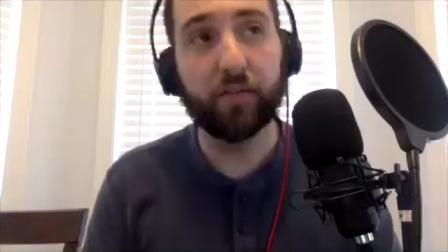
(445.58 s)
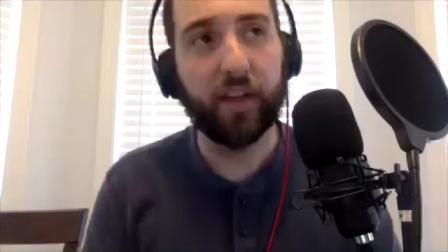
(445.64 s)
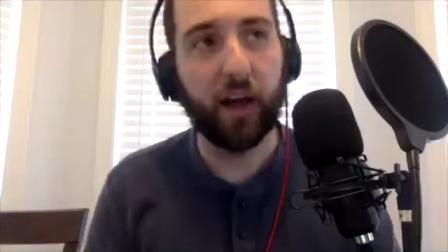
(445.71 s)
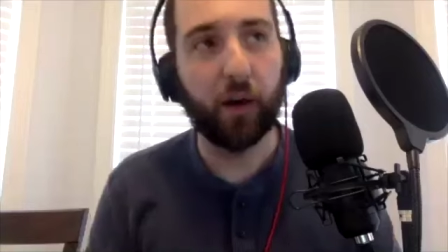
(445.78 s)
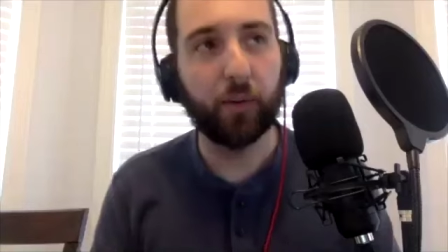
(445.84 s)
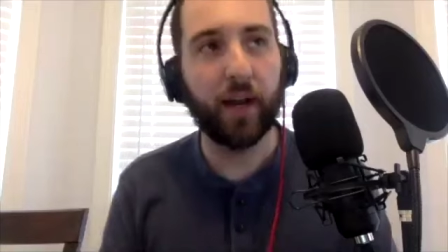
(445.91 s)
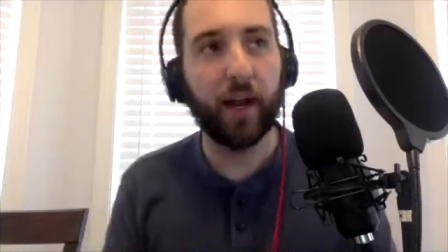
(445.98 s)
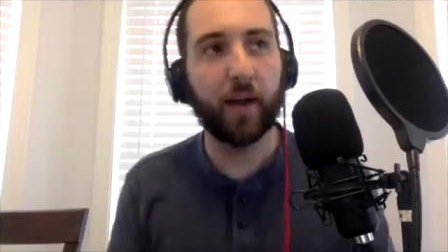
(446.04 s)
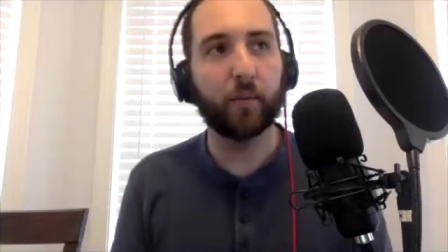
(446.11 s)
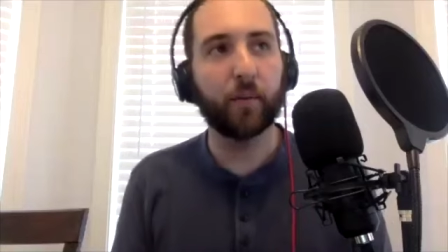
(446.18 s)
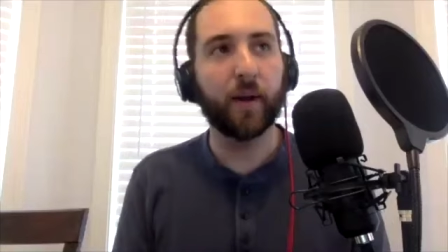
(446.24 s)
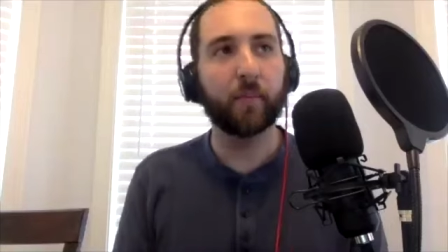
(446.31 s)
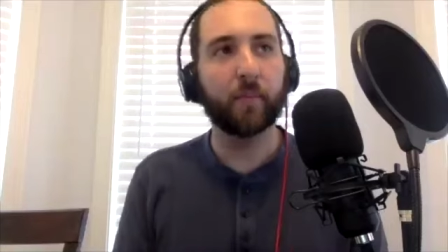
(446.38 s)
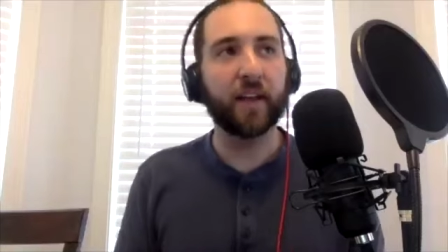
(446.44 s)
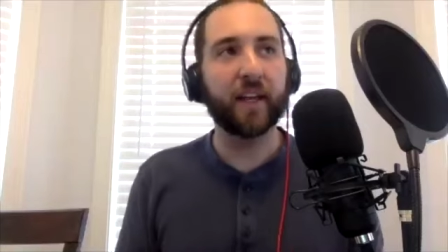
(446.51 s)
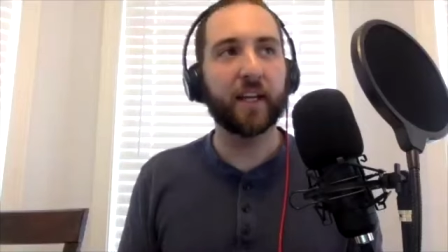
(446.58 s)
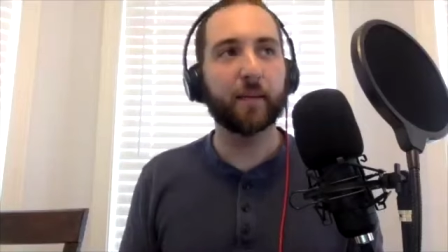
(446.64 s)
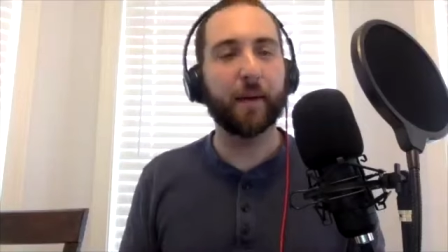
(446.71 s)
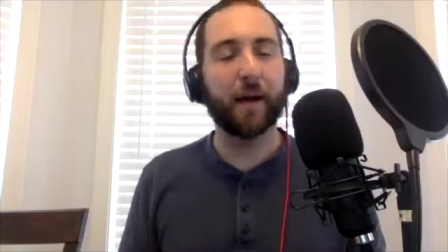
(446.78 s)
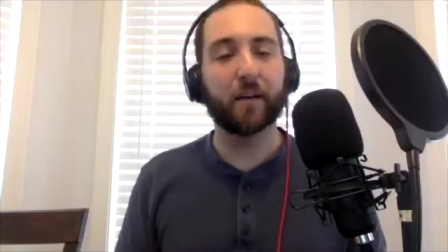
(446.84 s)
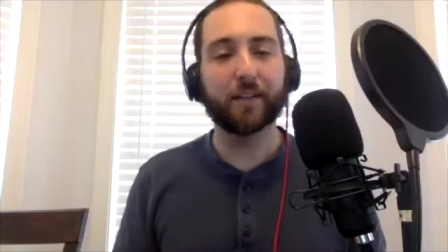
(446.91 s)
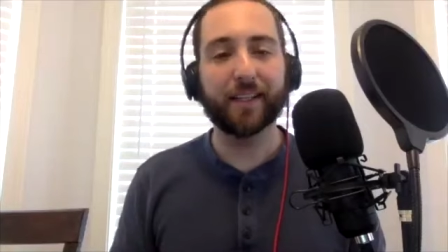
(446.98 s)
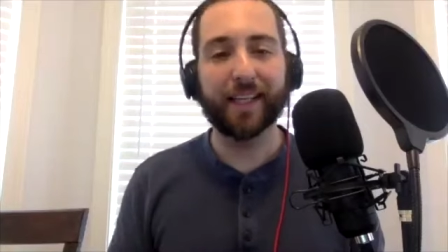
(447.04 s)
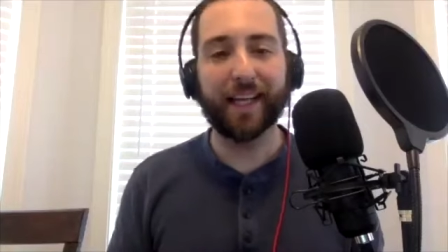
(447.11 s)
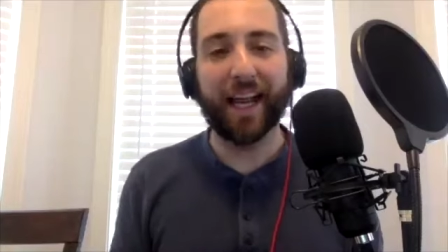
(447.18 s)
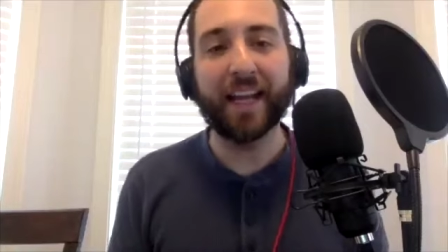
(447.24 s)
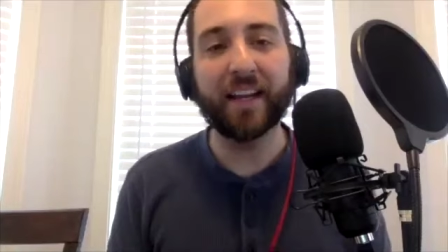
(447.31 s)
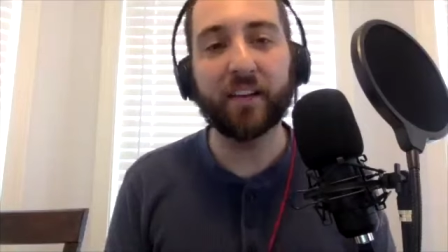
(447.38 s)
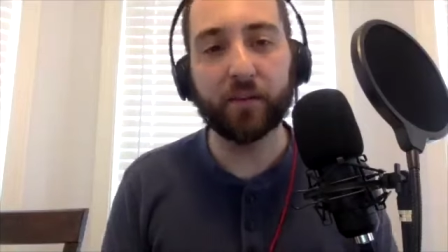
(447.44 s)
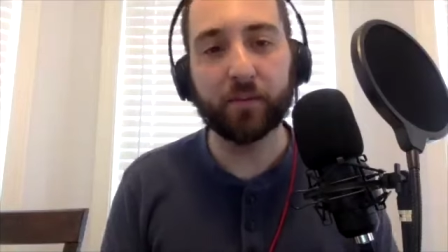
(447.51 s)
that. When I when I'm thinking about
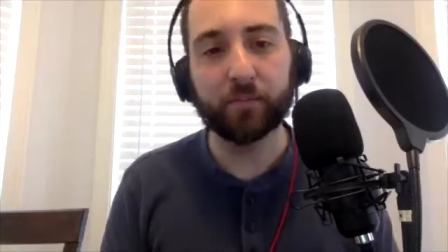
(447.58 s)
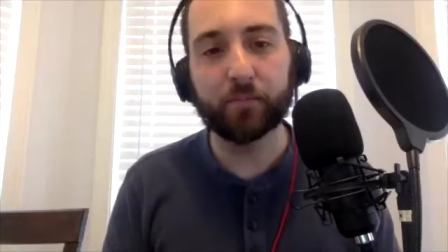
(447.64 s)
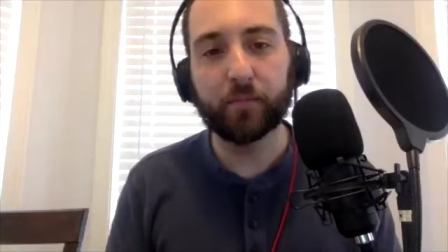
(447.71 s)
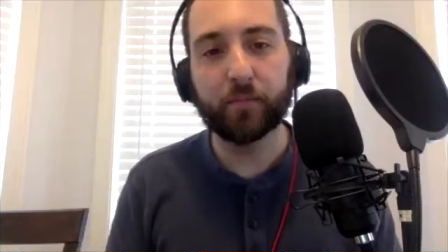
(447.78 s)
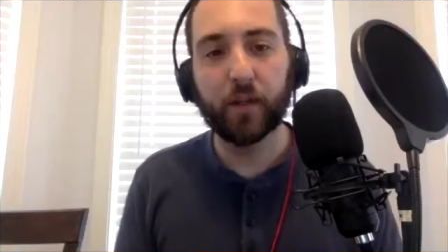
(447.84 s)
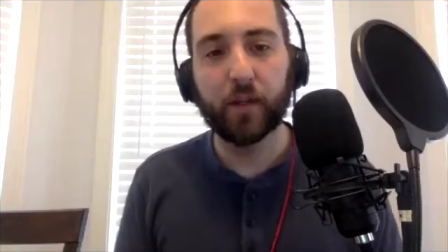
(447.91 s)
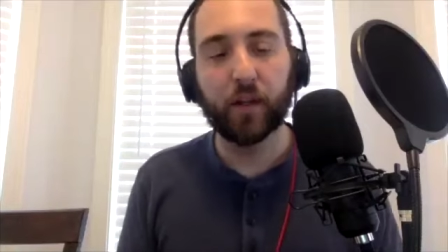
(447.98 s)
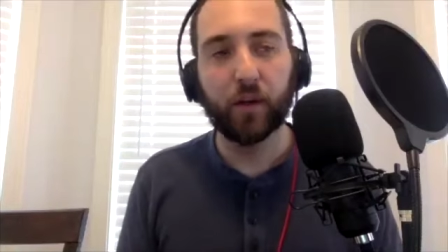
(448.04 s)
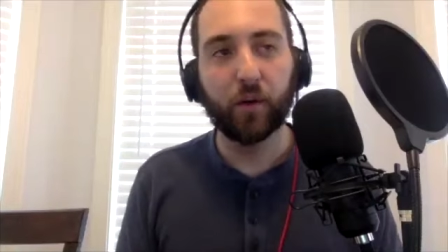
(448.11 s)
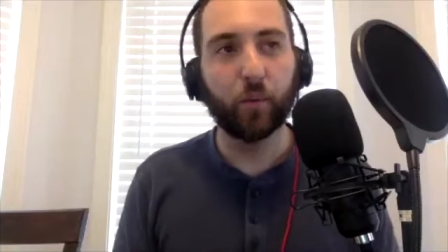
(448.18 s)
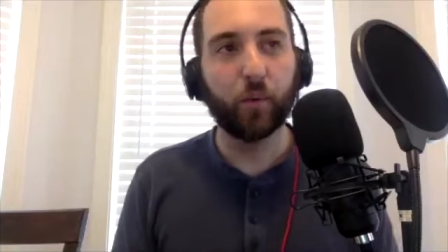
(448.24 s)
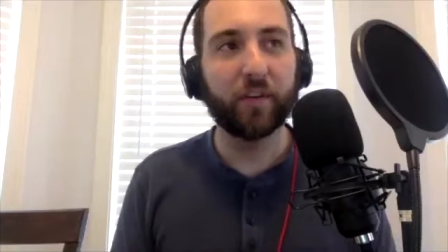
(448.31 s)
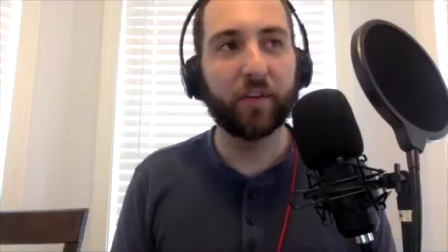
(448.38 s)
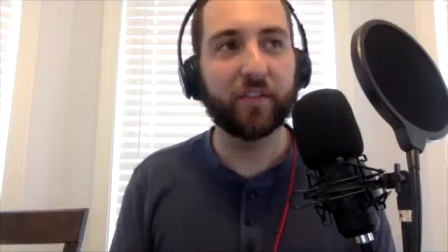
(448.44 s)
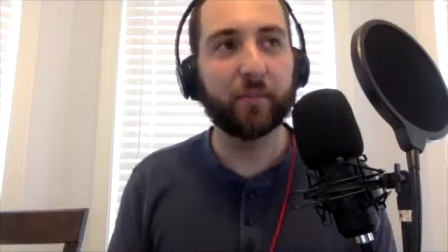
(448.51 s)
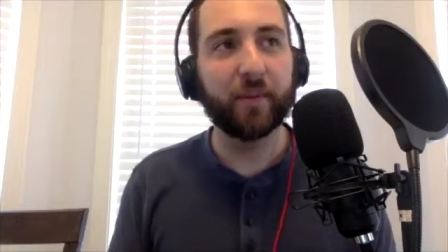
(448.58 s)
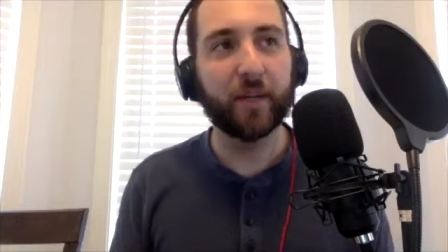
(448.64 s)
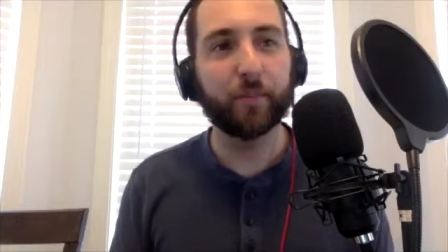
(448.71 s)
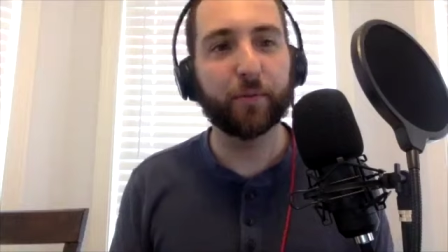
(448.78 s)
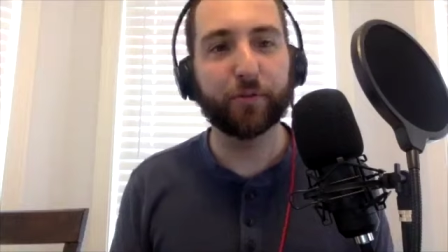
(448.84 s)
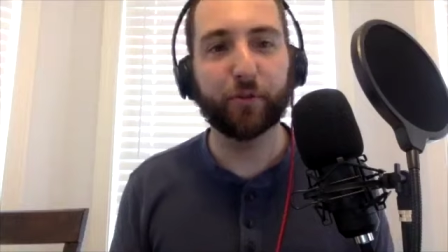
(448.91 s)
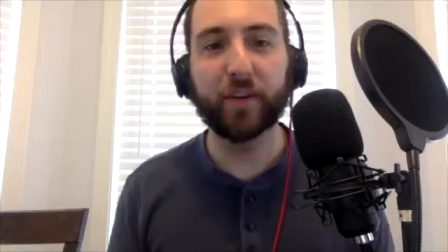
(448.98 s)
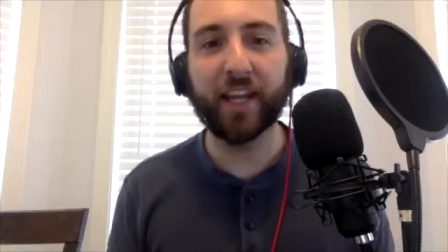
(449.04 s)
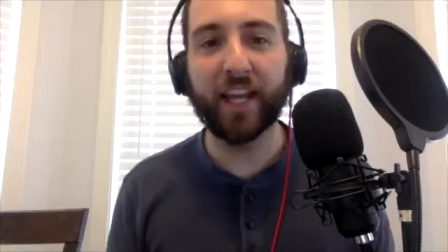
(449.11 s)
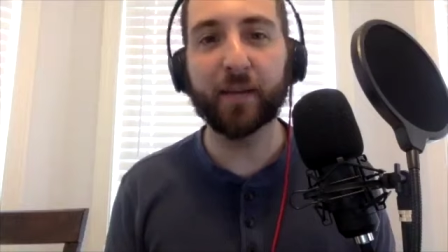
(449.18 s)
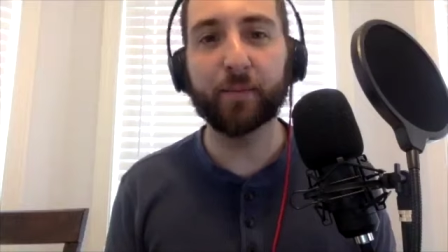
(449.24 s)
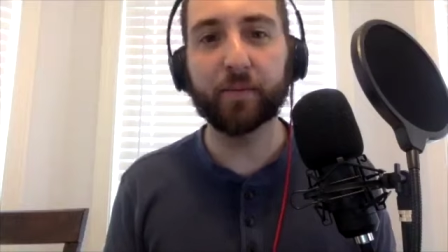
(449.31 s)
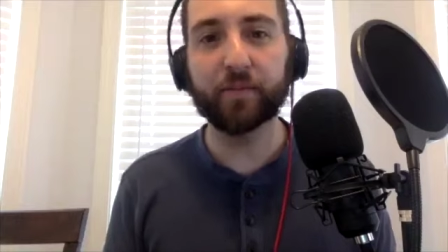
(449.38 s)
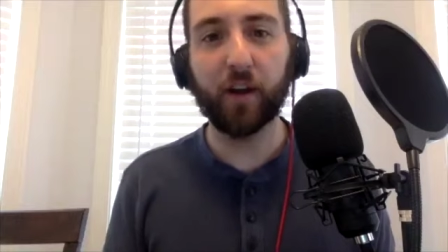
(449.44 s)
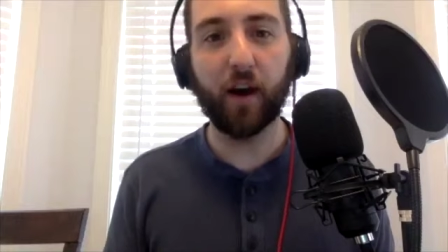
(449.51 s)
kingdom, what does it mean to pursue the
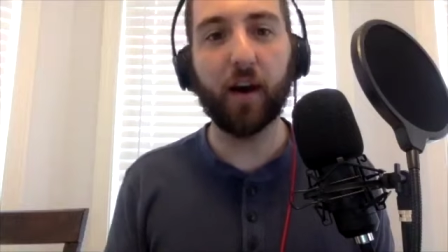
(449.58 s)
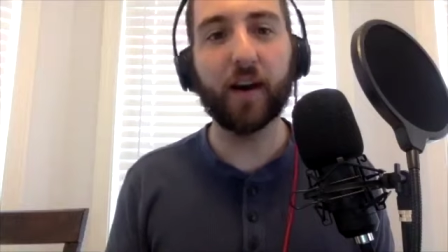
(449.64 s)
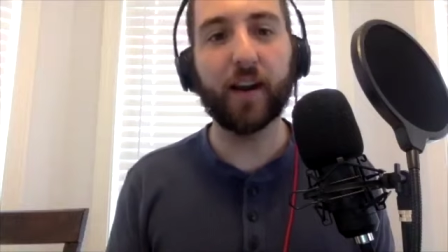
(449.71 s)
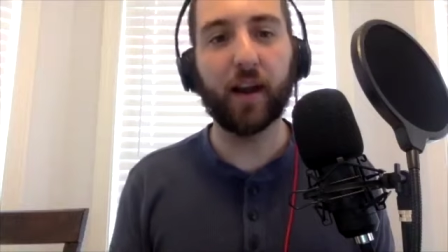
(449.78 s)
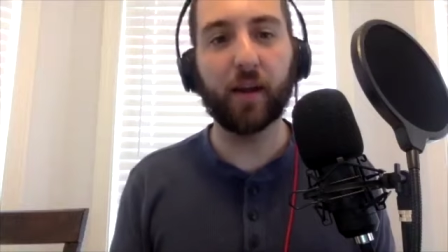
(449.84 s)
kingdom of God?